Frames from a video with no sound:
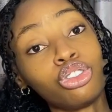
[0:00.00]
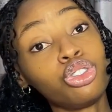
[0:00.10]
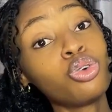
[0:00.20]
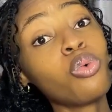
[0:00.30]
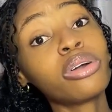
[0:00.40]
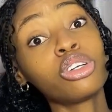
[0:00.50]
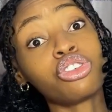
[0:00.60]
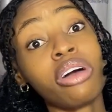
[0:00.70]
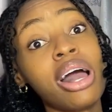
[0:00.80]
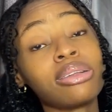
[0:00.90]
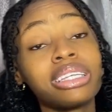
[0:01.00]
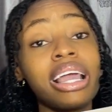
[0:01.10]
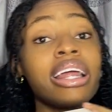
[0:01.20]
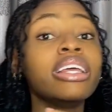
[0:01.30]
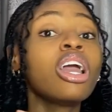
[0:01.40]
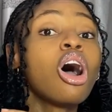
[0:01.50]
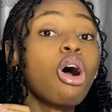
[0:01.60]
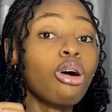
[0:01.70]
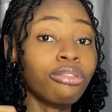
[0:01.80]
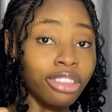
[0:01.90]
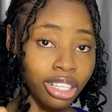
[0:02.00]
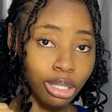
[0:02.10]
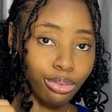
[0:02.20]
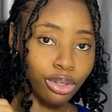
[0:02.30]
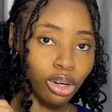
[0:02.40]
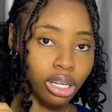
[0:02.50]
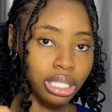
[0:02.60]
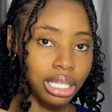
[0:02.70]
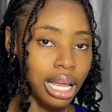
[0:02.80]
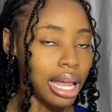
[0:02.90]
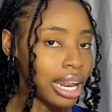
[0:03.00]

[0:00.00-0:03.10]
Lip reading: Do you want to try out any of these products?